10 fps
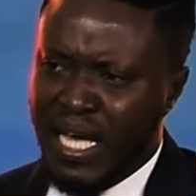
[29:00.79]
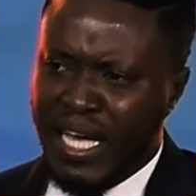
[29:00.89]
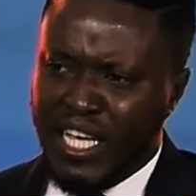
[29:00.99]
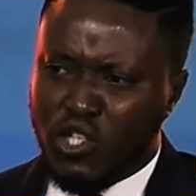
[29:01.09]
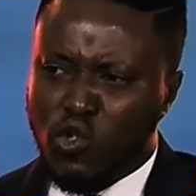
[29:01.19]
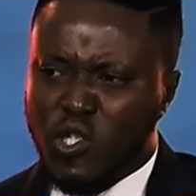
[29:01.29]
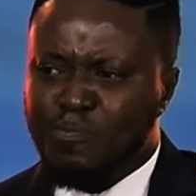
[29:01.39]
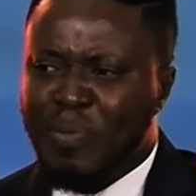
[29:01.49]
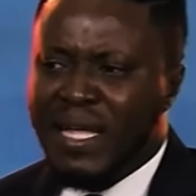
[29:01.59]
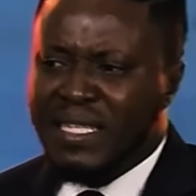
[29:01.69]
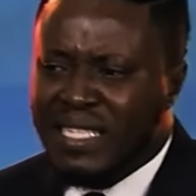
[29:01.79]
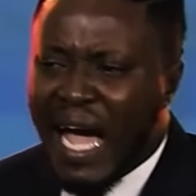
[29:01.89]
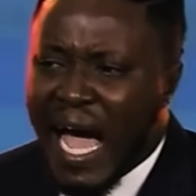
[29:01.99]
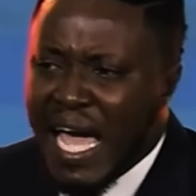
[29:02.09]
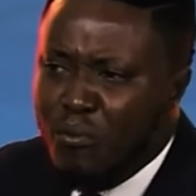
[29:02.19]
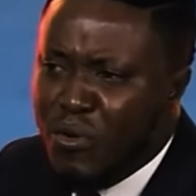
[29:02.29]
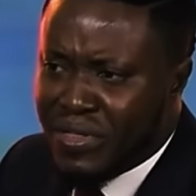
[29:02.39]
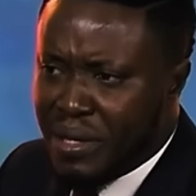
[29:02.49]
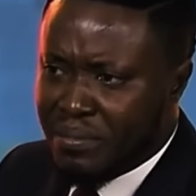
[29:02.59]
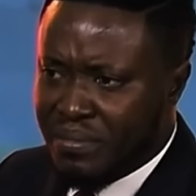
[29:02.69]
is to spend time with
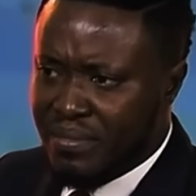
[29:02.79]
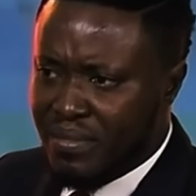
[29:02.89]
him.